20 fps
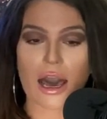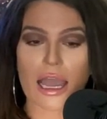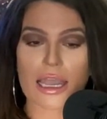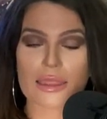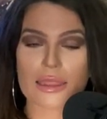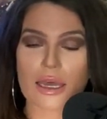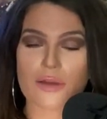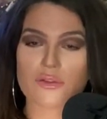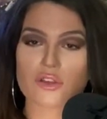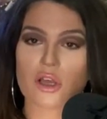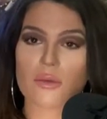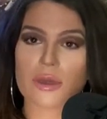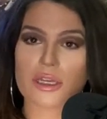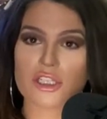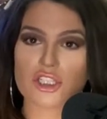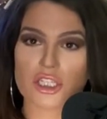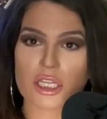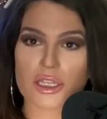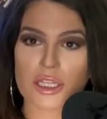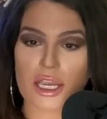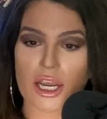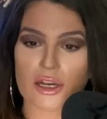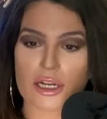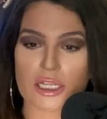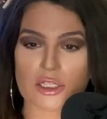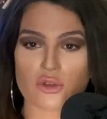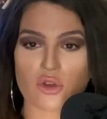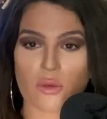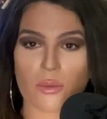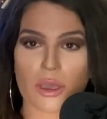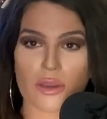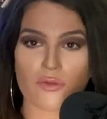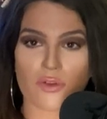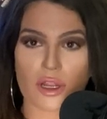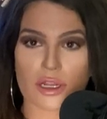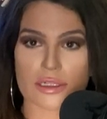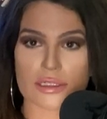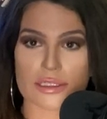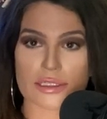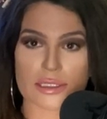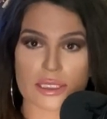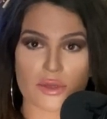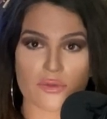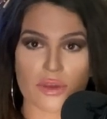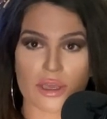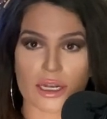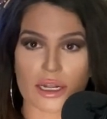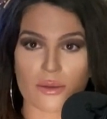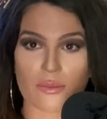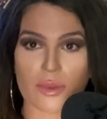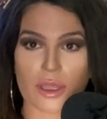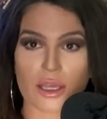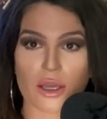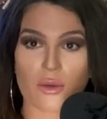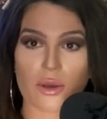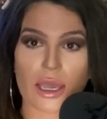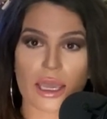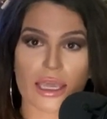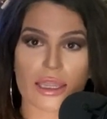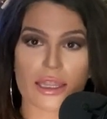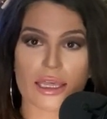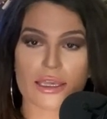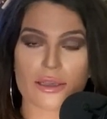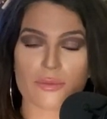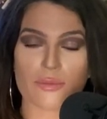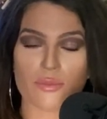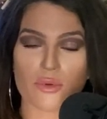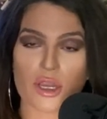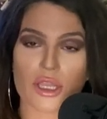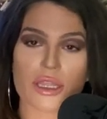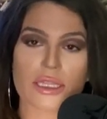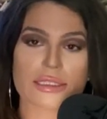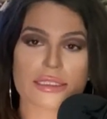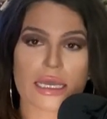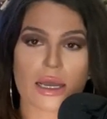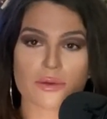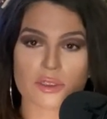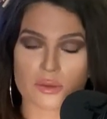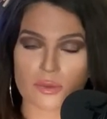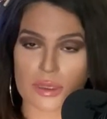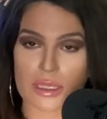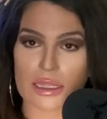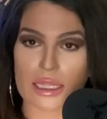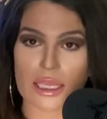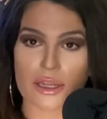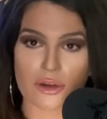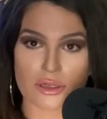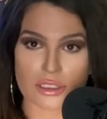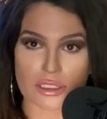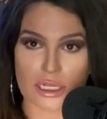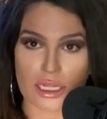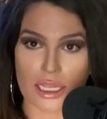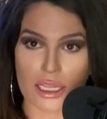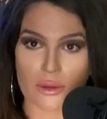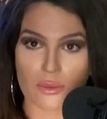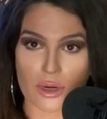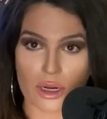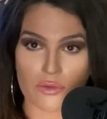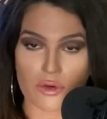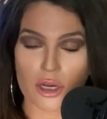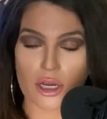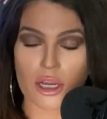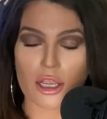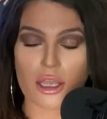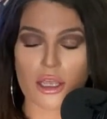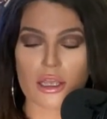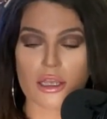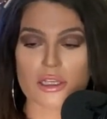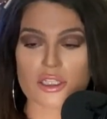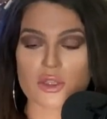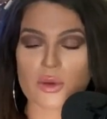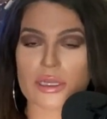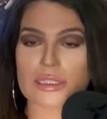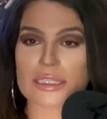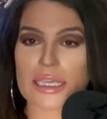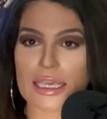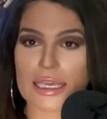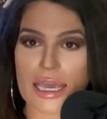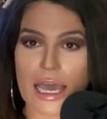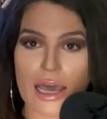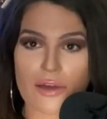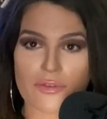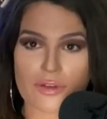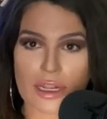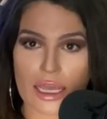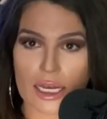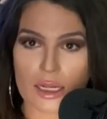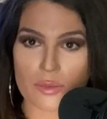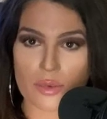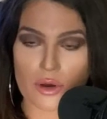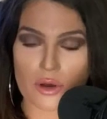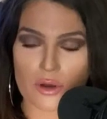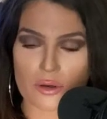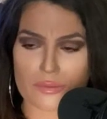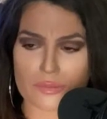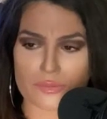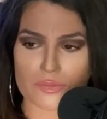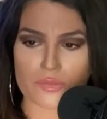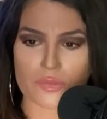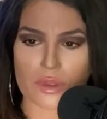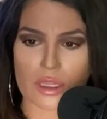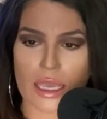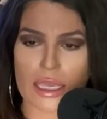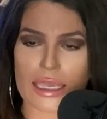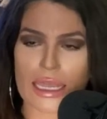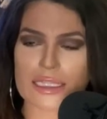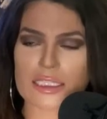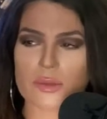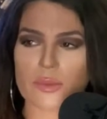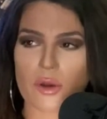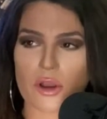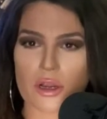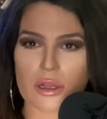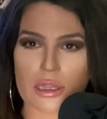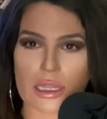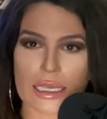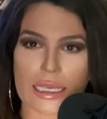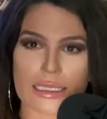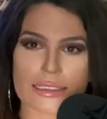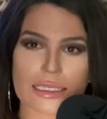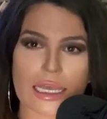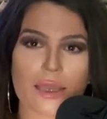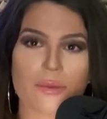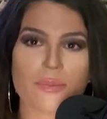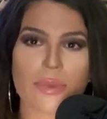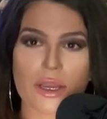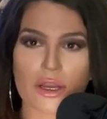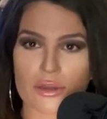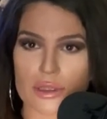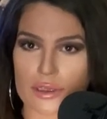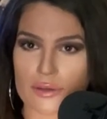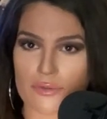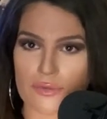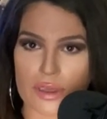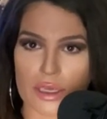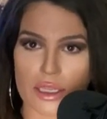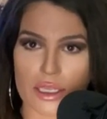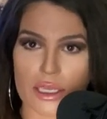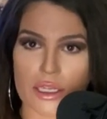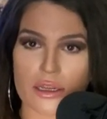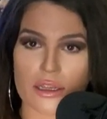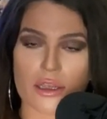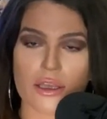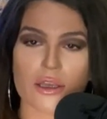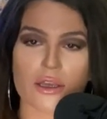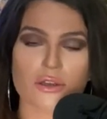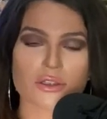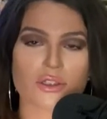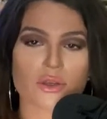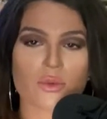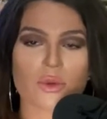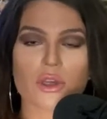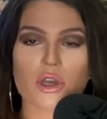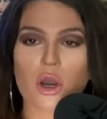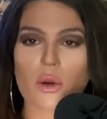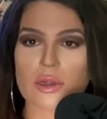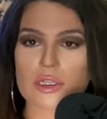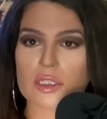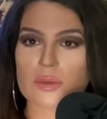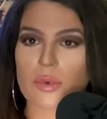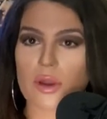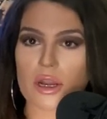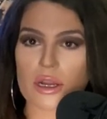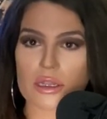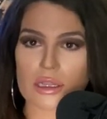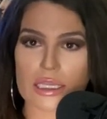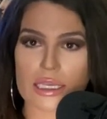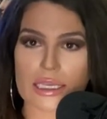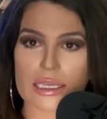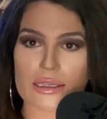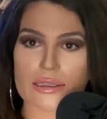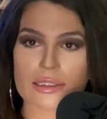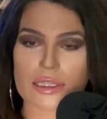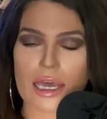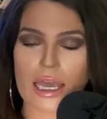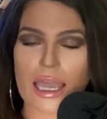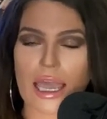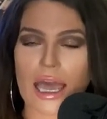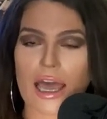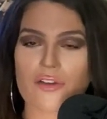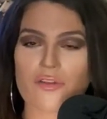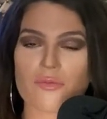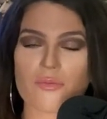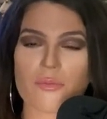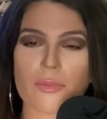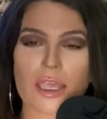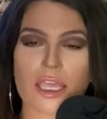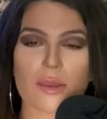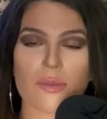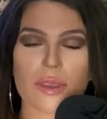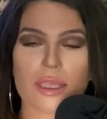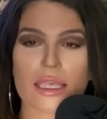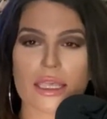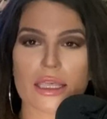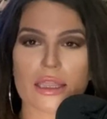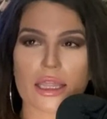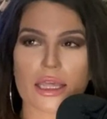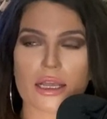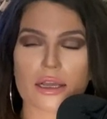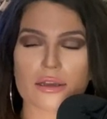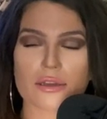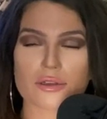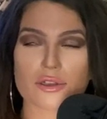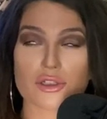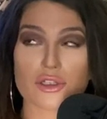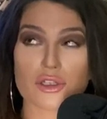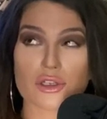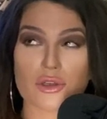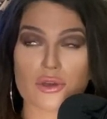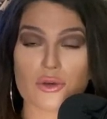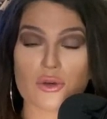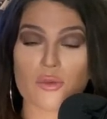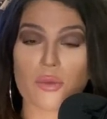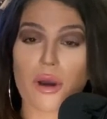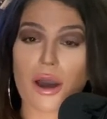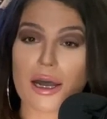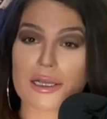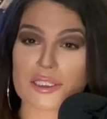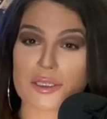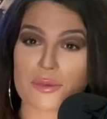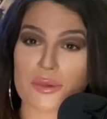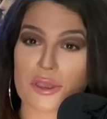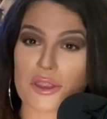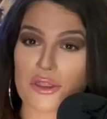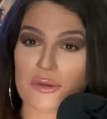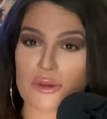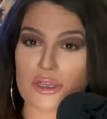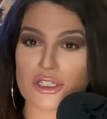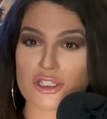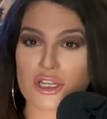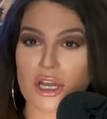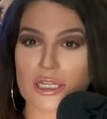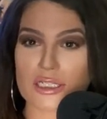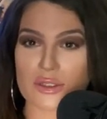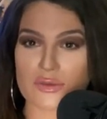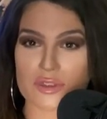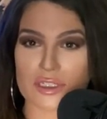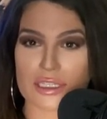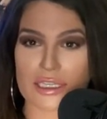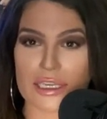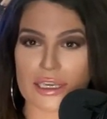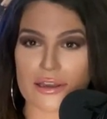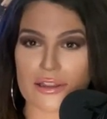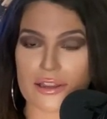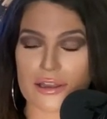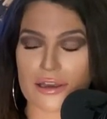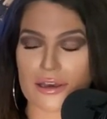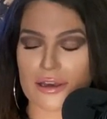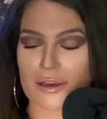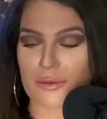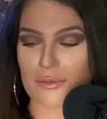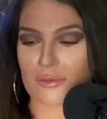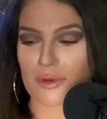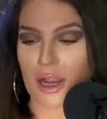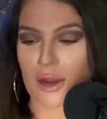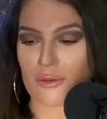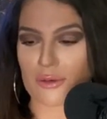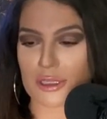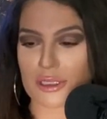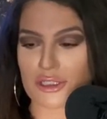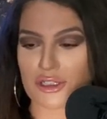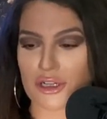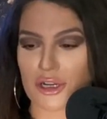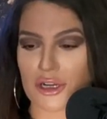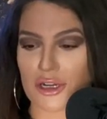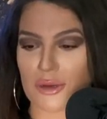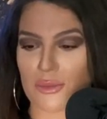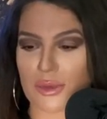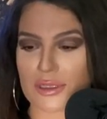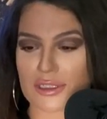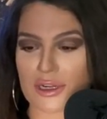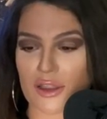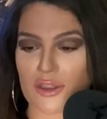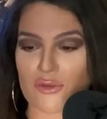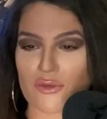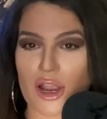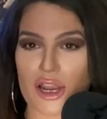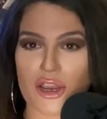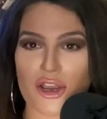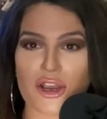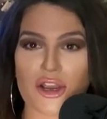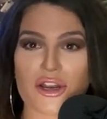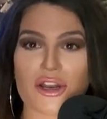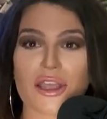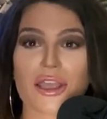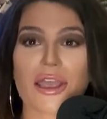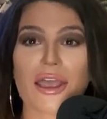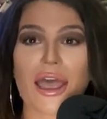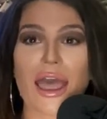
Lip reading: I left all my shit there and I told my friend Steven, I'm like, okay, like bring this out to me later tonight, whatever. So I take half an edible. I get to Barclays, I barely feel it. So we go into Barclays, I have maybe like two, possibly three shots of tequila, not really sure, it wasn't on the record.